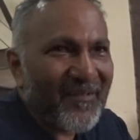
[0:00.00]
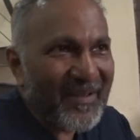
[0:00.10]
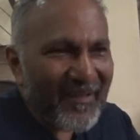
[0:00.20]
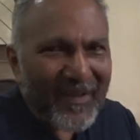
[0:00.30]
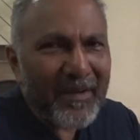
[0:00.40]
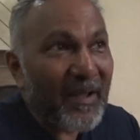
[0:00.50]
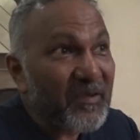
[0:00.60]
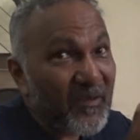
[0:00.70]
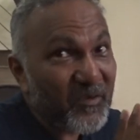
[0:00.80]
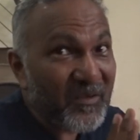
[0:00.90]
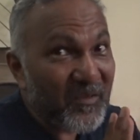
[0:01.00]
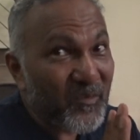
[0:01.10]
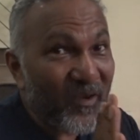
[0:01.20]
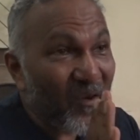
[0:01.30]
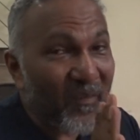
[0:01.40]
Even very nicely, if you see the
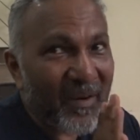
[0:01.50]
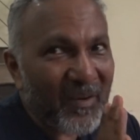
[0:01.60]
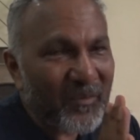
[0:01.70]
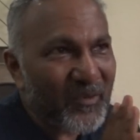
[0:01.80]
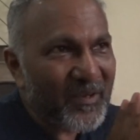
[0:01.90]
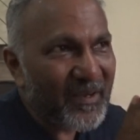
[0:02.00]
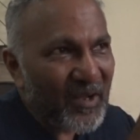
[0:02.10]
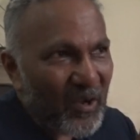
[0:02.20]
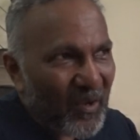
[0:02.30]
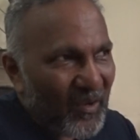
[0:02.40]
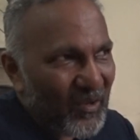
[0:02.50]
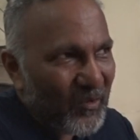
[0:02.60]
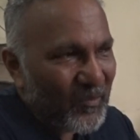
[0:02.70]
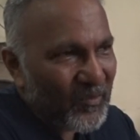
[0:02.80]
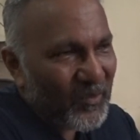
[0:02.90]
movie, how Bhadra puts it,
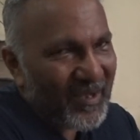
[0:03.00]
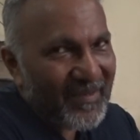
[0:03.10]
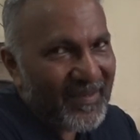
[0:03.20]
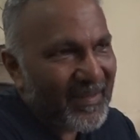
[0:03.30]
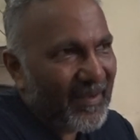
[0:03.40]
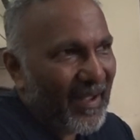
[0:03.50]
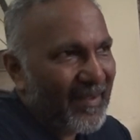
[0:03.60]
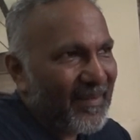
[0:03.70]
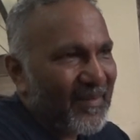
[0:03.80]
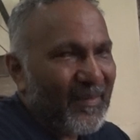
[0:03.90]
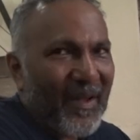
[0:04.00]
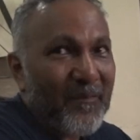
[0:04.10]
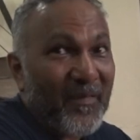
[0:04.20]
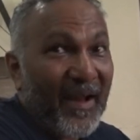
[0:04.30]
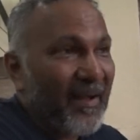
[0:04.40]
you can see that I'm
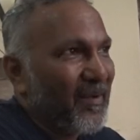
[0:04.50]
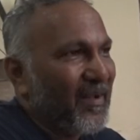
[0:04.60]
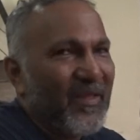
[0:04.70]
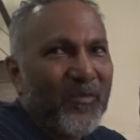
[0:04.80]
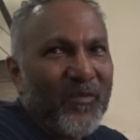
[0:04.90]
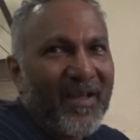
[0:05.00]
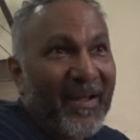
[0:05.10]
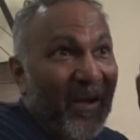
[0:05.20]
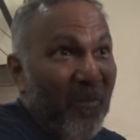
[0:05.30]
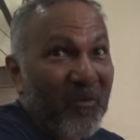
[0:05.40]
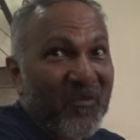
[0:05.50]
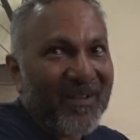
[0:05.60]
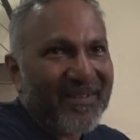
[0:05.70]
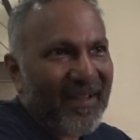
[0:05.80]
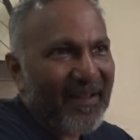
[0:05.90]
like, in the movie, I come out
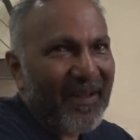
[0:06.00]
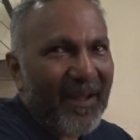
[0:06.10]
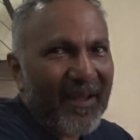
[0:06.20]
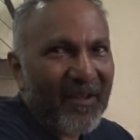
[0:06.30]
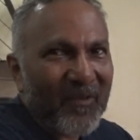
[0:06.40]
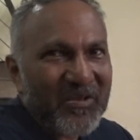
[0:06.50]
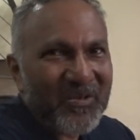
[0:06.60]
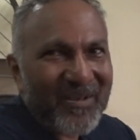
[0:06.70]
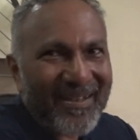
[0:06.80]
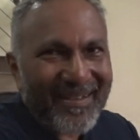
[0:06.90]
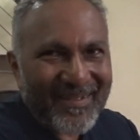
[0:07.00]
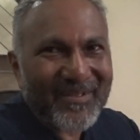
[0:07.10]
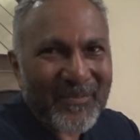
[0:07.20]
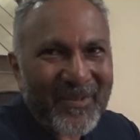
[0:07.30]
first and then I eventually disappear.